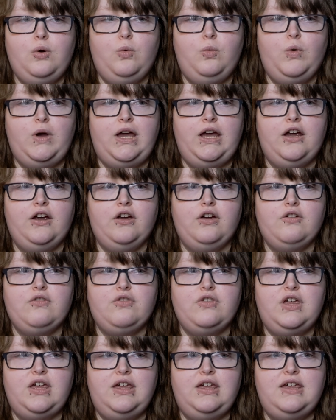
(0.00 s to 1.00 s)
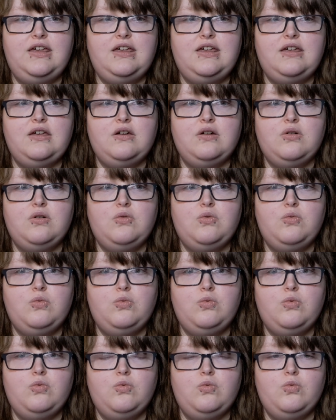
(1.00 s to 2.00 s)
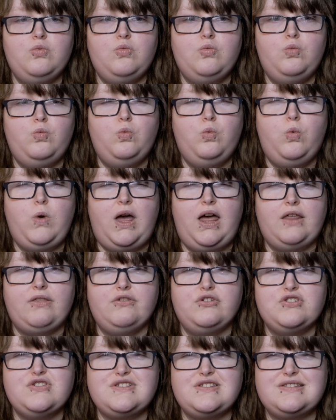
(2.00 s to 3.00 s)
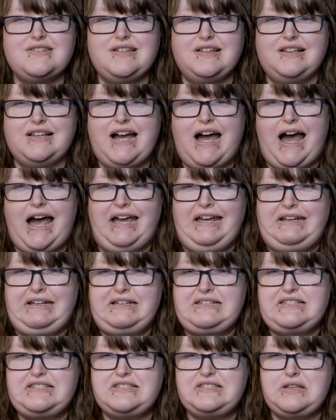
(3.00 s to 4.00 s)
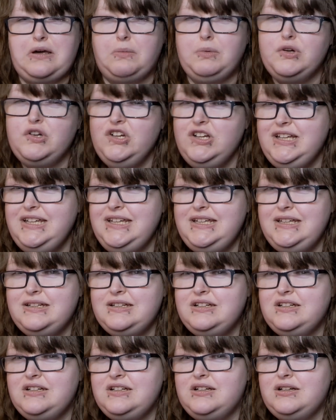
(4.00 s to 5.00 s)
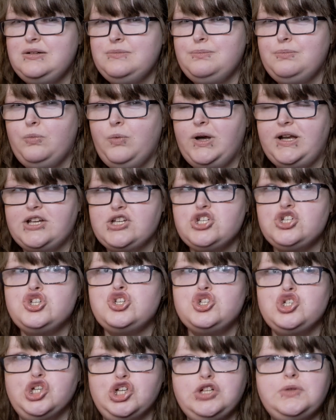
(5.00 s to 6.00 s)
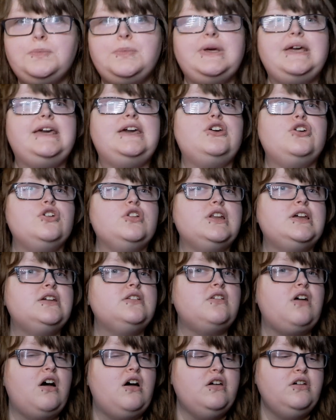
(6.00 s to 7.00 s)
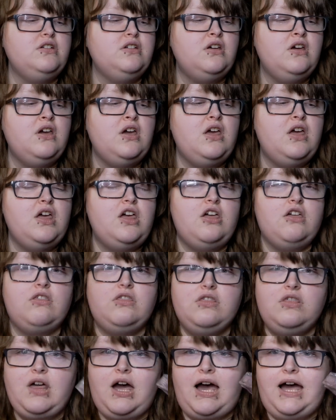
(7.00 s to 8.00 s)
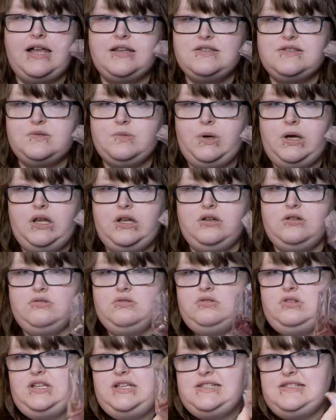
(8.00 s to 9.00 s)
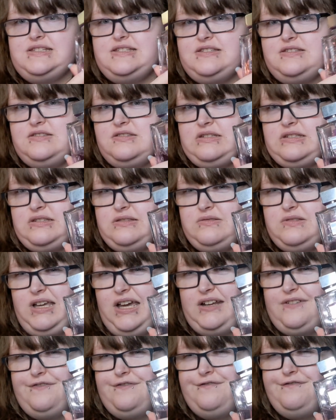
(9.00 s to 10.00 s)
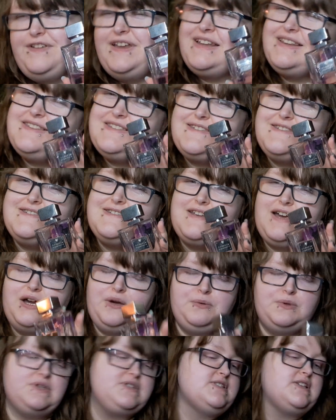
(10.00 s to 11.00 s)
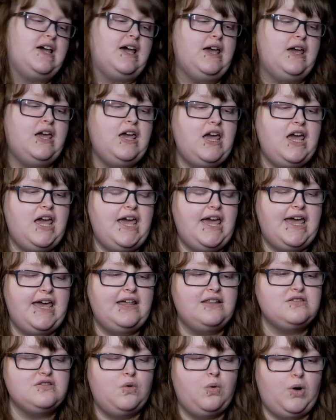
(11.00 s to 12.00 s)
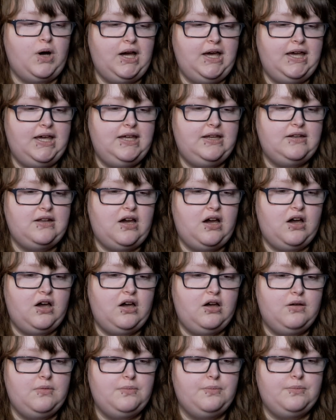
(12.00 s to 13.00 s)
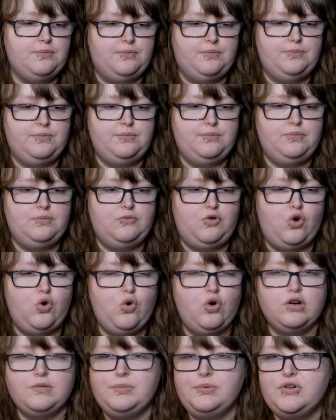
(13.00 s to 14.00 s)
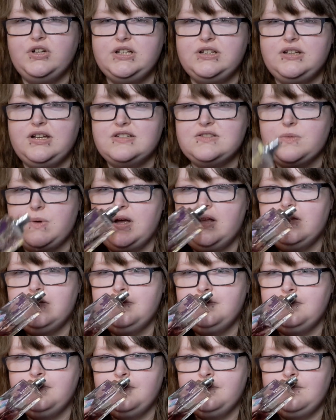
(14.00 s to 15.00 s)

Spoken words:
where the weather's still kind of summery when it should be cooling down. That's when this kind of fits, I would say. It's quite corporate as well.